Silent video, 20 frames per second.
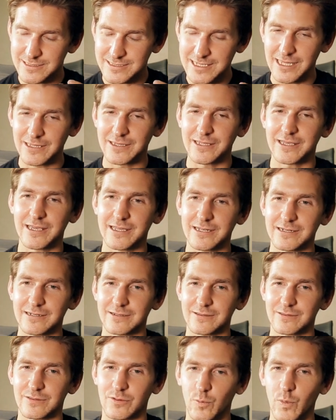telling
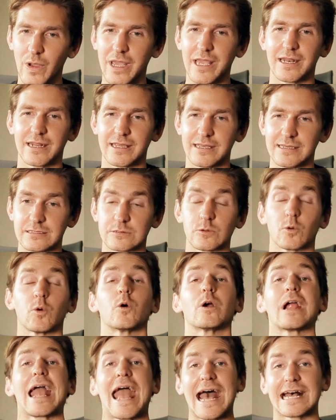it the way it is,
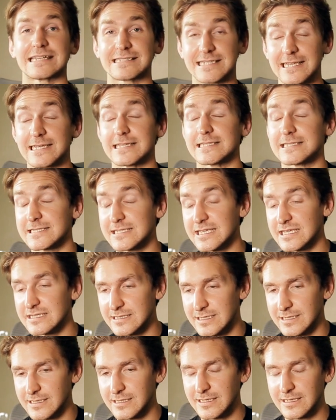or as he
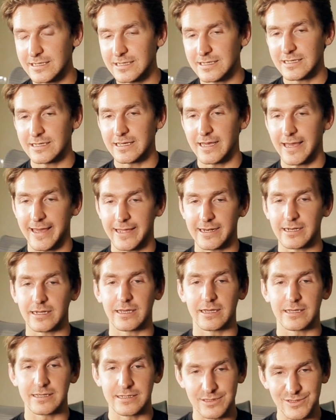sees it, and
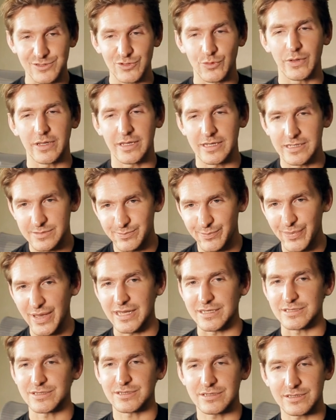is doing his
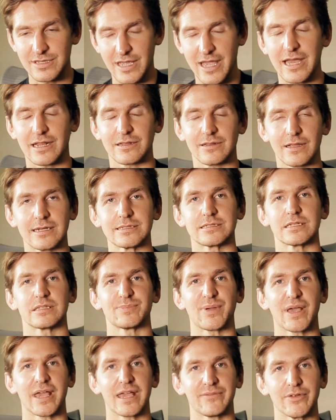best to analyze his
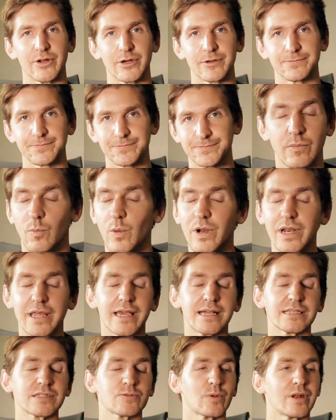behavior. When he
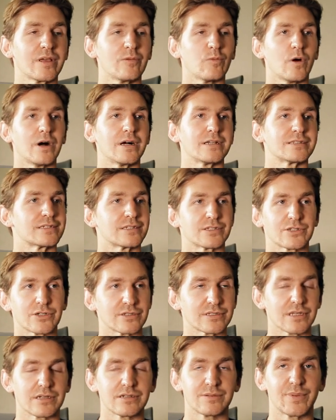gets what he wants, it
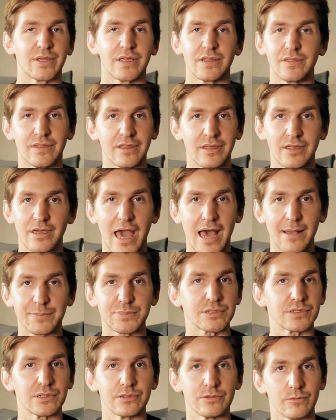turns out to be the
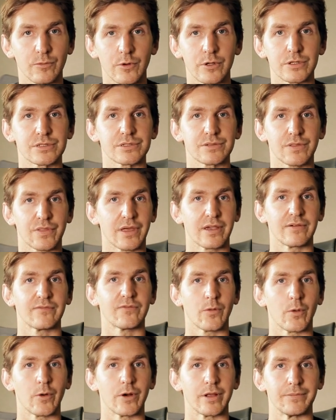absolute worst thing
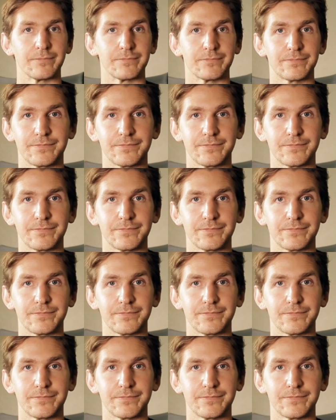for him.